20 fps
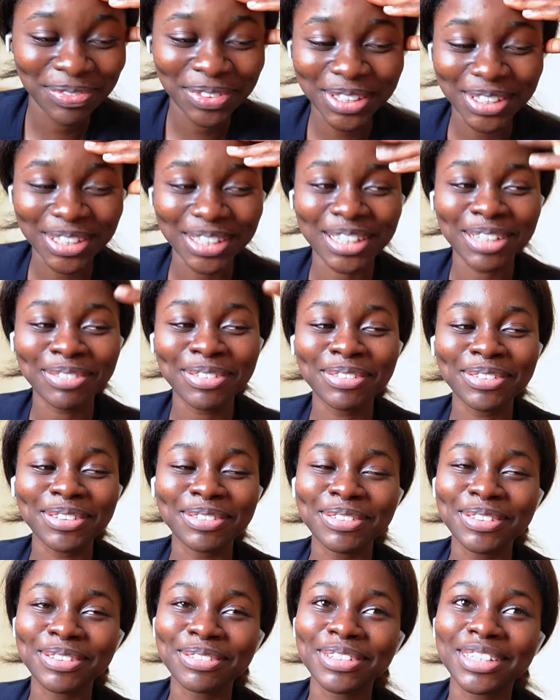so the name of the
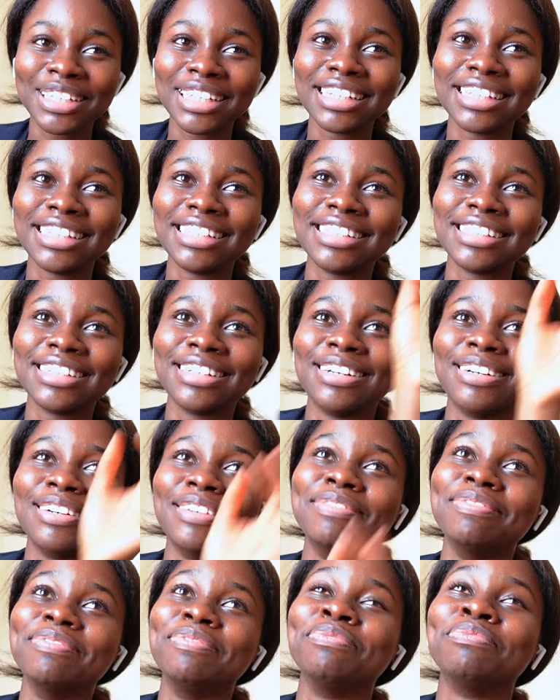movie is
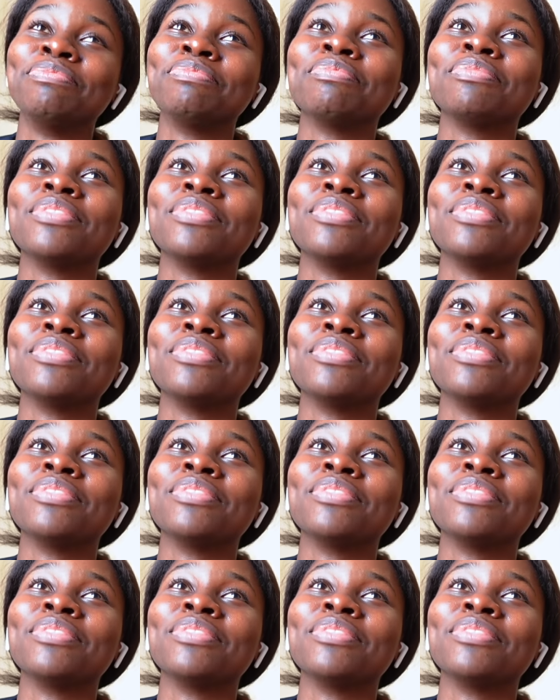um,